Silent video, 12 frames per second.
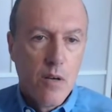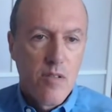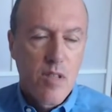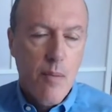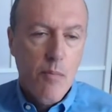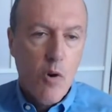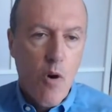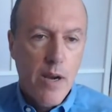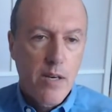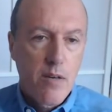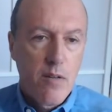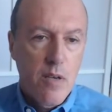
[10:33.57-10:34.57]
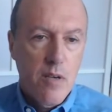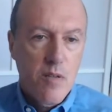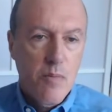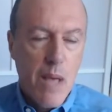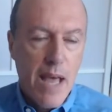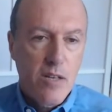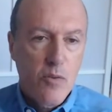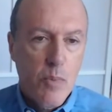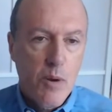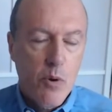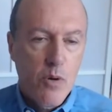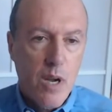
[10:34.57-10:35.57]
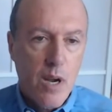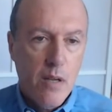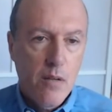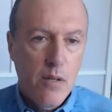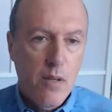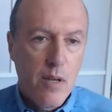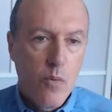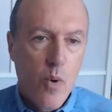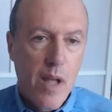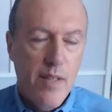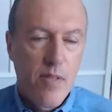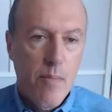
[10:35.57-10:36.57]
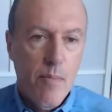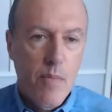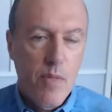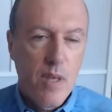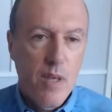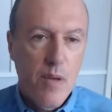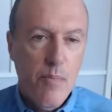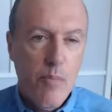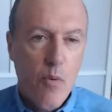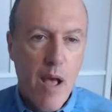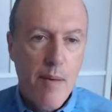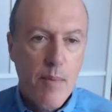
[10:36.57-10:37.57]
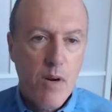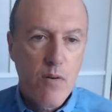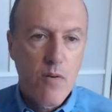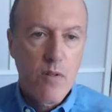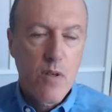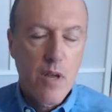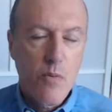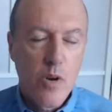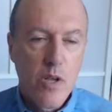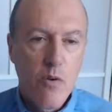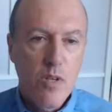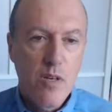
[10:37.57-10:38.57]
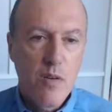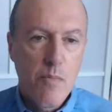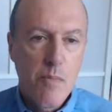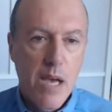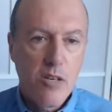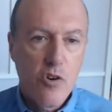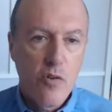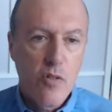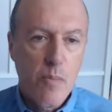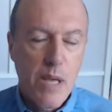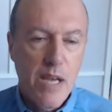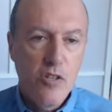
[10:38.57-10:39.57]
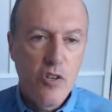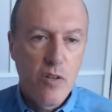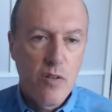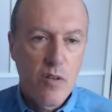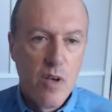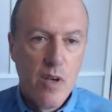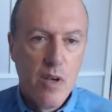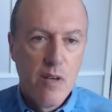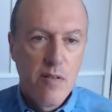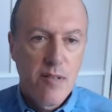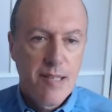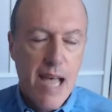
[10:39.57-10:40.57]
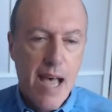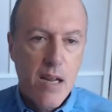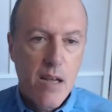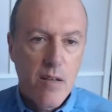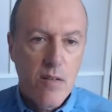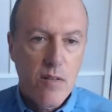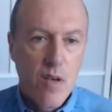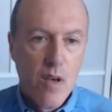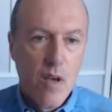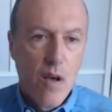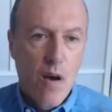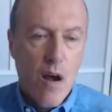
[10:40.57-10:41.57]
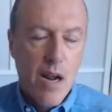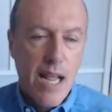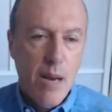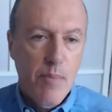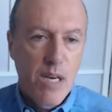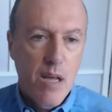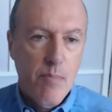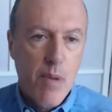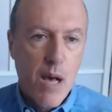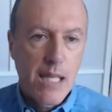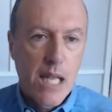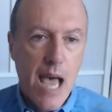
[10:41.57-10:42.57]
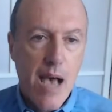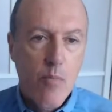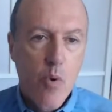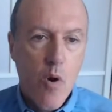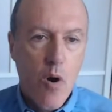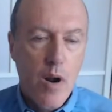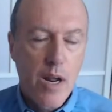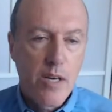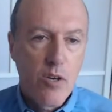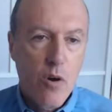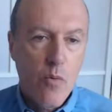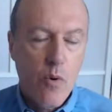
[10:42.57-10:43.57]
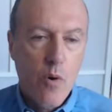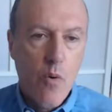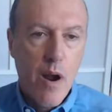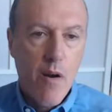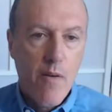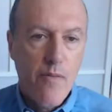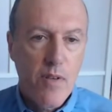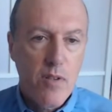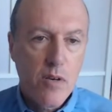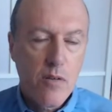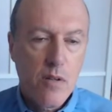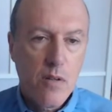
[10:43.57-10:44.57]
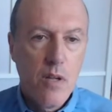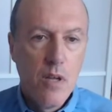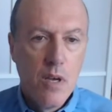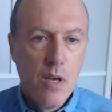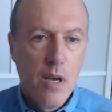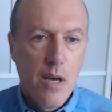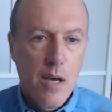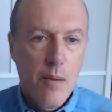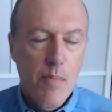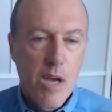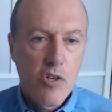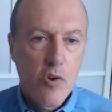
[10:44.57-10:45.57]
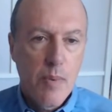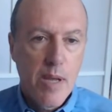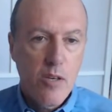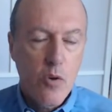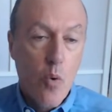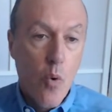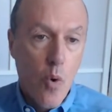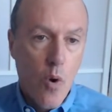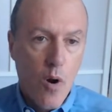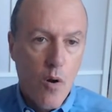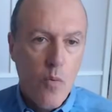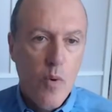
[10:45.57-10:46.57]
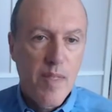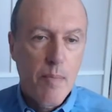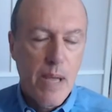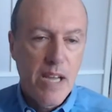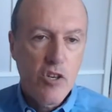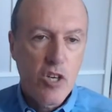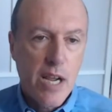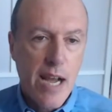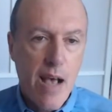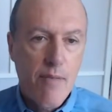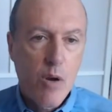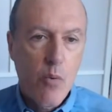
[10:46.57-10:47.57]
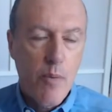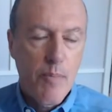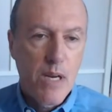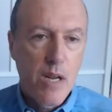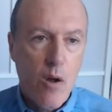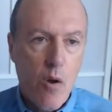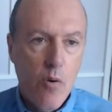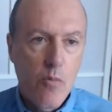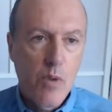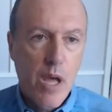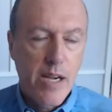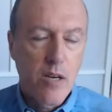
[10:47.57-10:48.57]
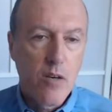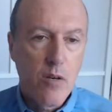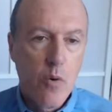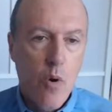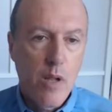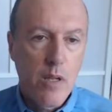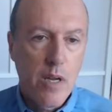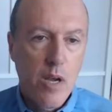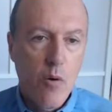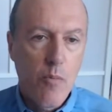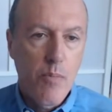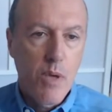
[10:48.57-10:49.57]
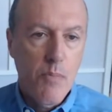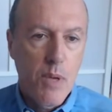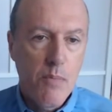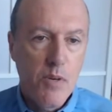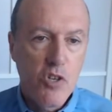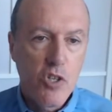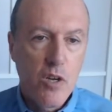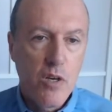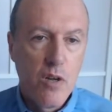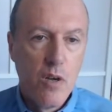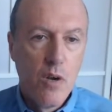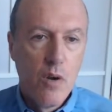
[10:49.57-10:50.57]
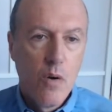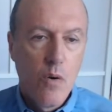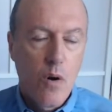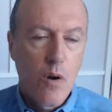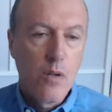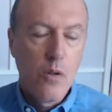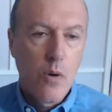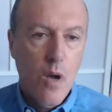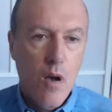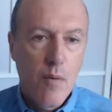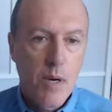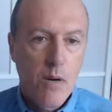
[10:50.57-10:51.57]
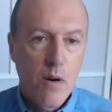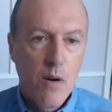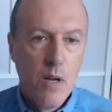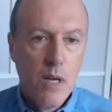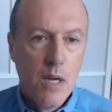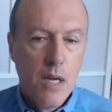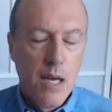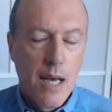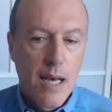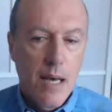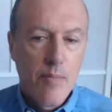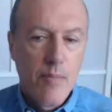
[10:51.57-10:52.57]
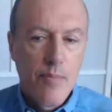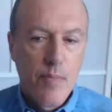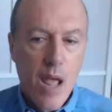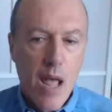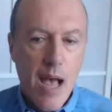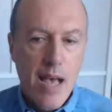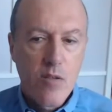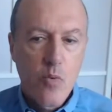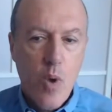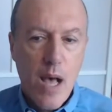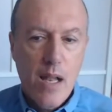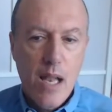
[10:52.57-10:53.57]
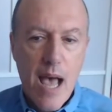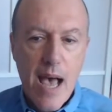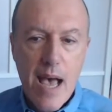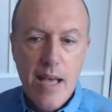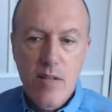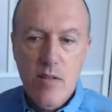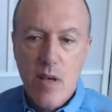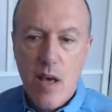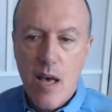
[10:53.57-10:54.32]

Some chronic disease management, particularly when the parameters that we're using to measure the patient's status can be done by lab work and don't require a physical measurement, or when the patient can have equipment at home, like a good quality home BP machine or a glucometer, as well as